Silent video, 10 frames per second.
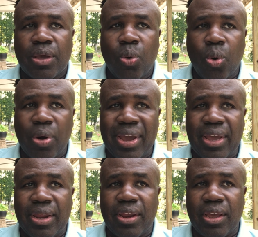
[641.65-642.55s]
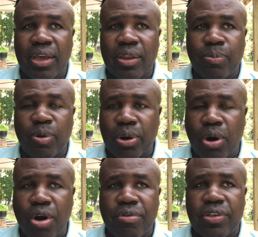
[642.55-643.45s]
or in, in the
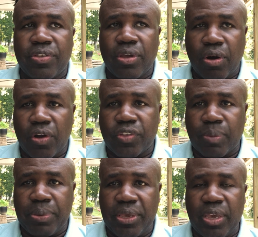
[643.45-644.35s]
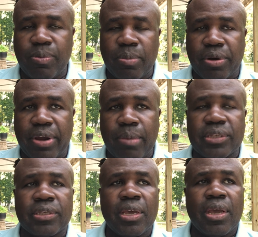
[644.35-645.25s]
pulmonary arteries, causing a PE, pulmonary
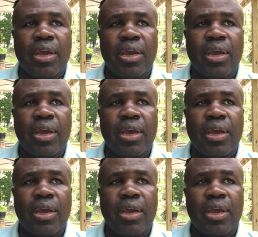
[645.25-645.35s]
embolus.